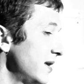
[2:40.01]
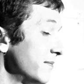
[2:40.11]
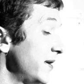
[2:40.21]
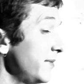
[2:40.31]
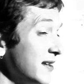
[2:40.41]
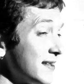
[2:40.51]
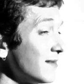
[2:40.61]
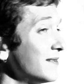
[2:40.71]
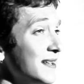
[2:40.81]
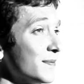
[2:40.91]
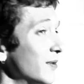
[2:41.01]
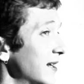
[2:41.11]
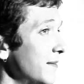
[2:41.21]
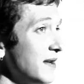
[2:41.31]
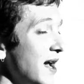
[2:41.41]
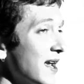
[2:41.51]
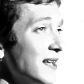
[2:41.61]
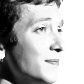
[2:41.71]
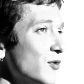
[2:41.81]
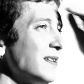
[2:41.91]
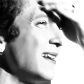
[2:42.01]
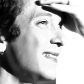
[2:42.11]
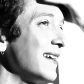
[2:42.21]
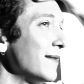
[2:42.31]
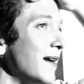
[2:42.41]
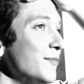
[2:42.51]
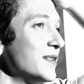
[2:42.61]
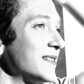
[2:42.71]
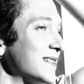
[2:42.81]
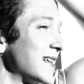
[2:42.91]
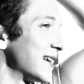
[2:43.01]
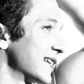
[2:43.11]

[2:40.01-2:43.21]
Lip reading: Maybe I sound desperate. I'm not. I guess more than anything, I'm just